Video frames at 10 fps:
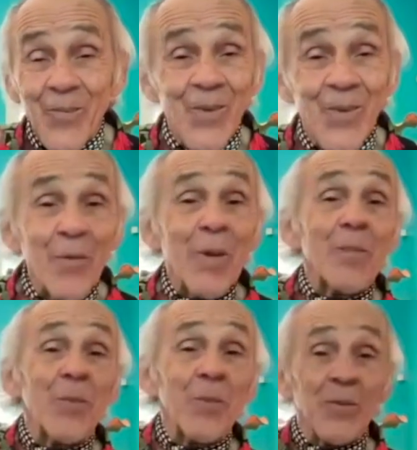for other
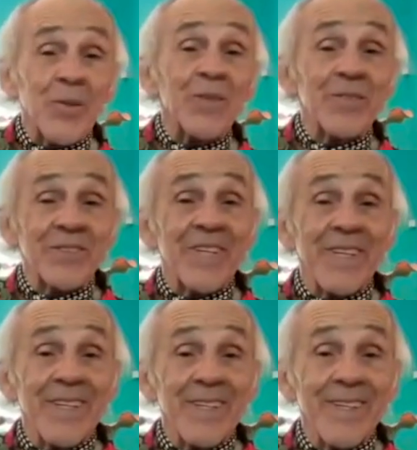people to have
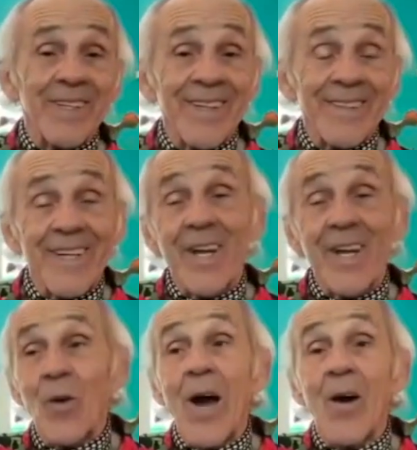seen it and say,
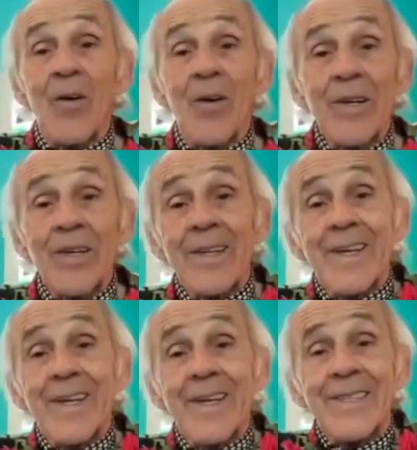wow,
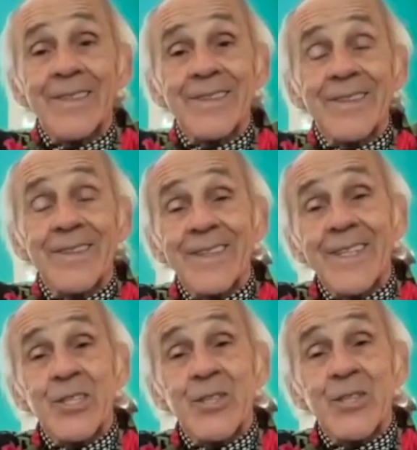he's, he
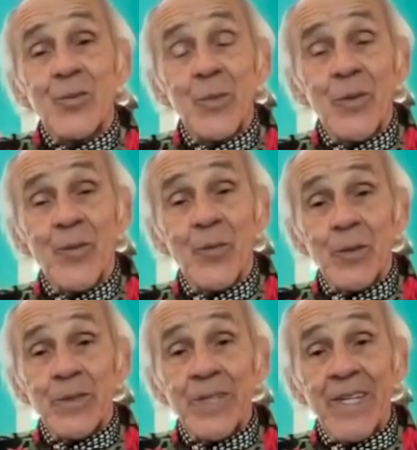did his first movie when
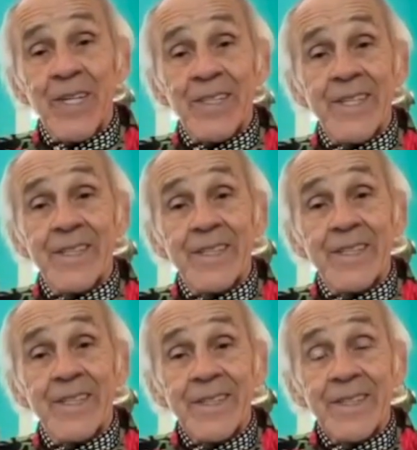he was nineteen,
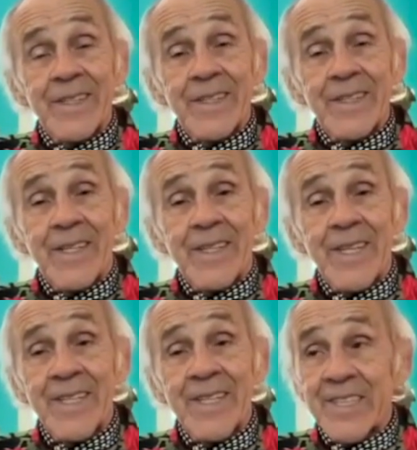and
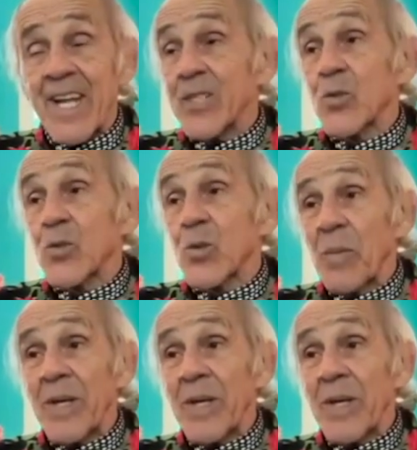then as an extra in